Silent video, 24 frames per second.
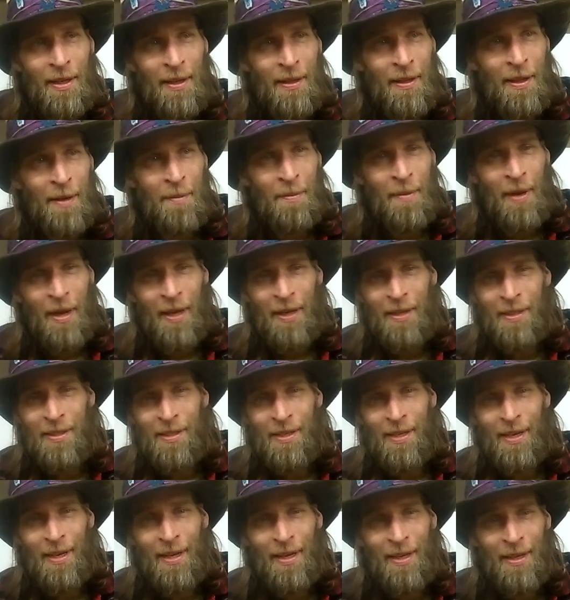They might,
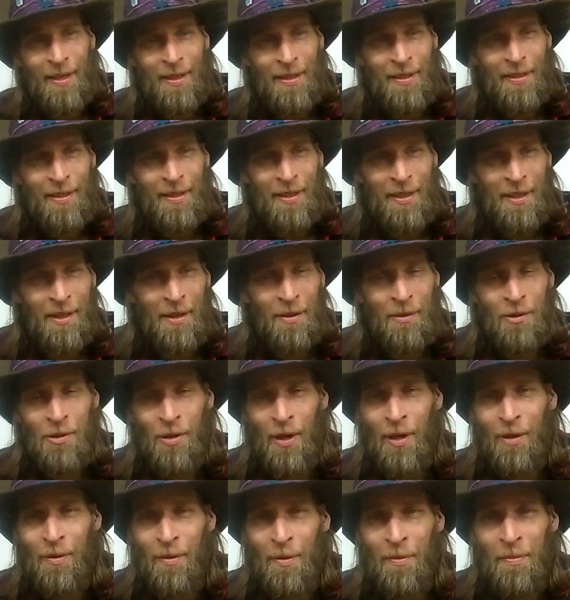
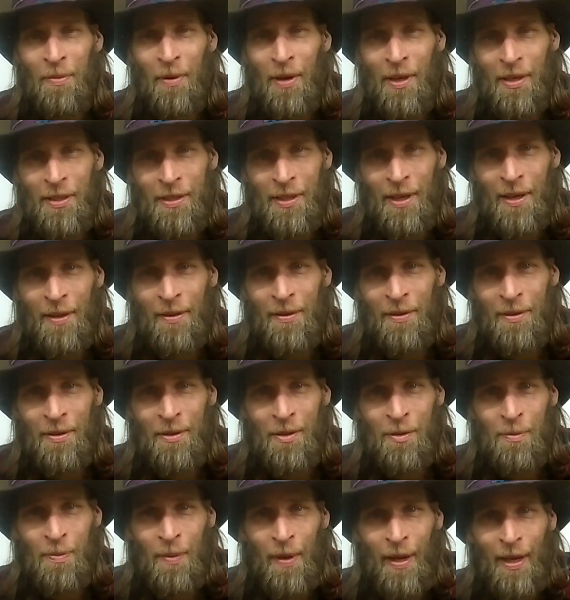try to impress
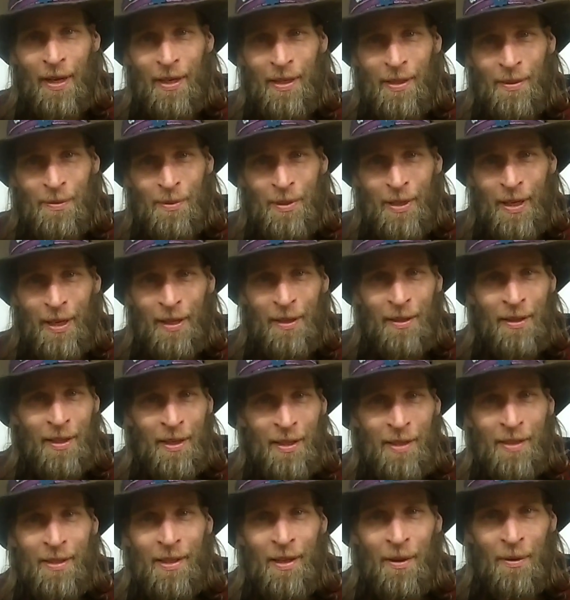others by saying
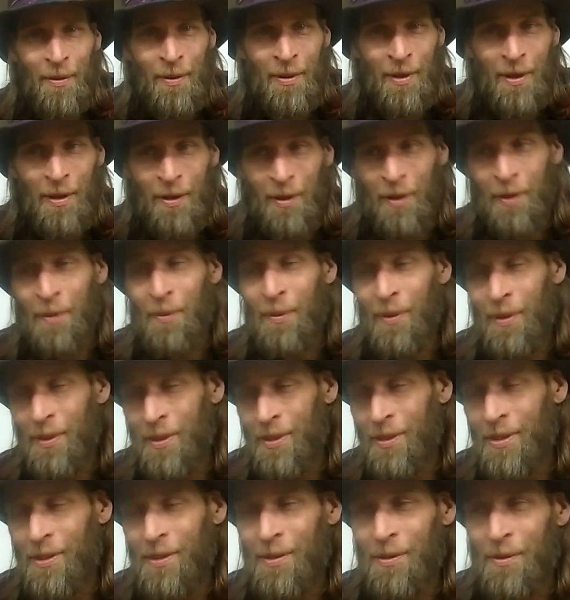things they ordinarily
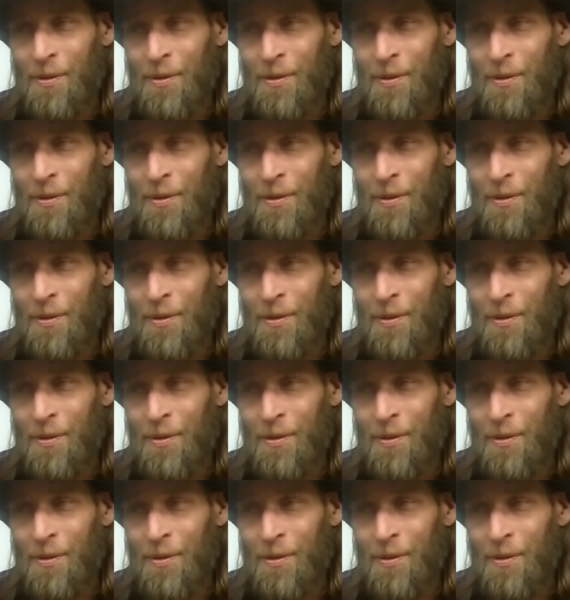wouldn't,